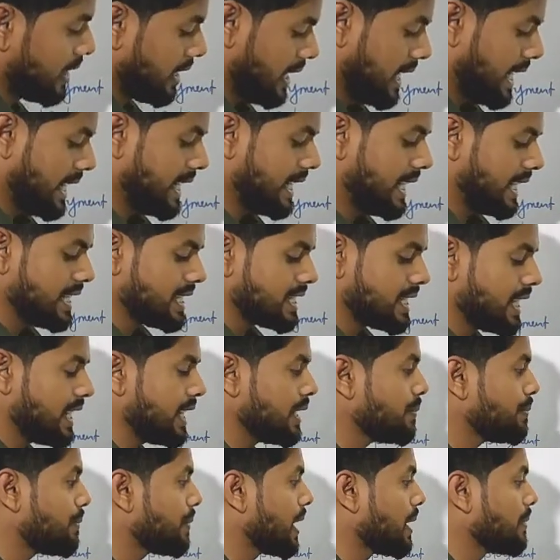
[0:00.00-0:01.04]
engaged
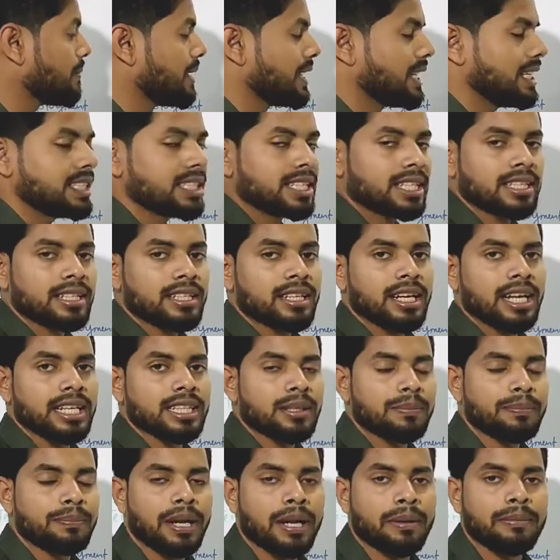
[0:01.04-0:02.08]
in primary sector as the
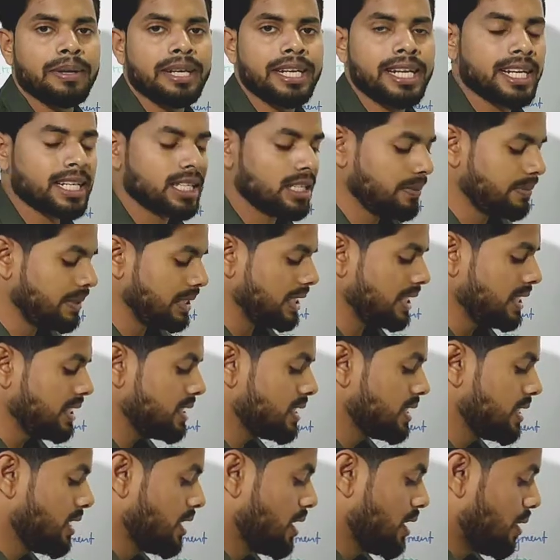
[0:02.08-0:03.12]
primary
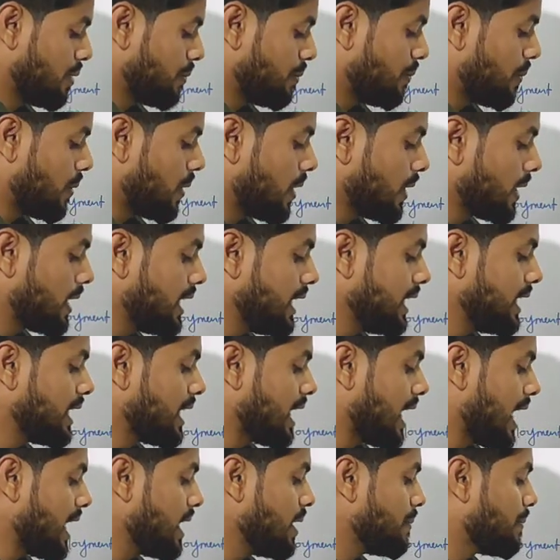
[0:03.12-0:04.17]
activities?
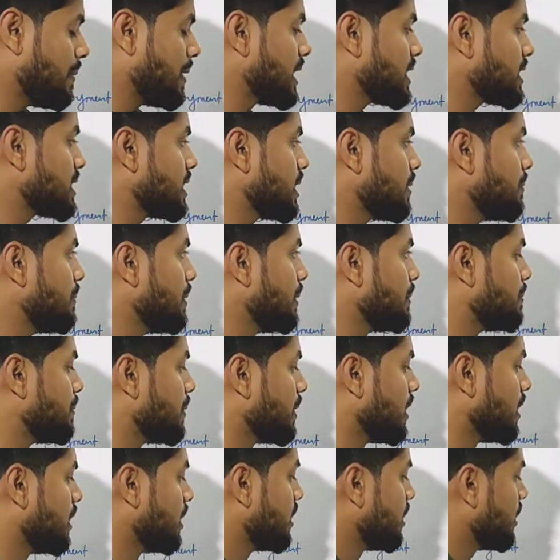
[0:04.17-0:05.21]
49% people.